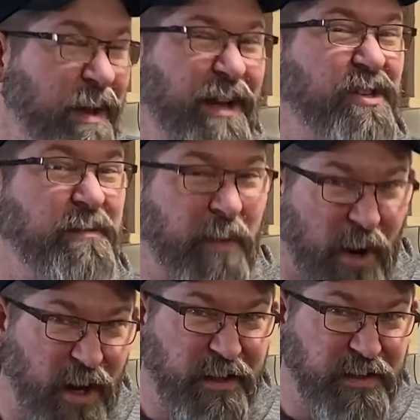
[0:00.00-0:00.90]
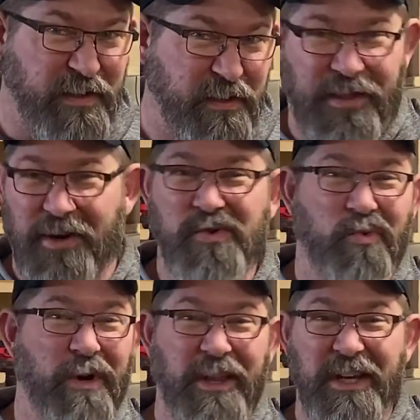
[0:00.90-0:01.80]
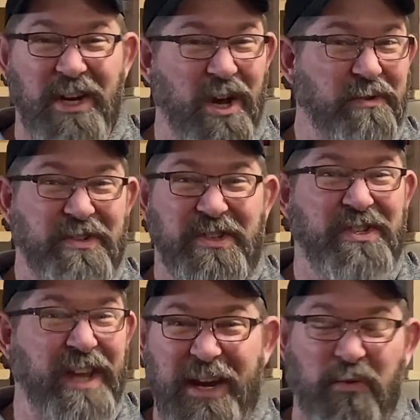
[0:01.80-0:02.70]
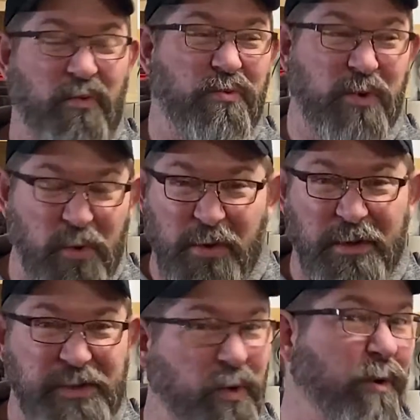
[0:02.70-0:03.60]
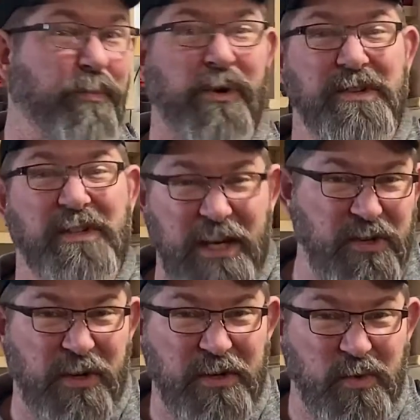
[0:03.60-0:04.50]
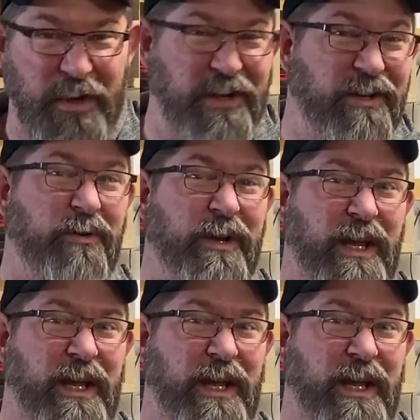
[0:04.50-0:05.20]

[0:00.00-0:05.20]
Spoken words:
make sparks, there's really no set rules or procedures when doing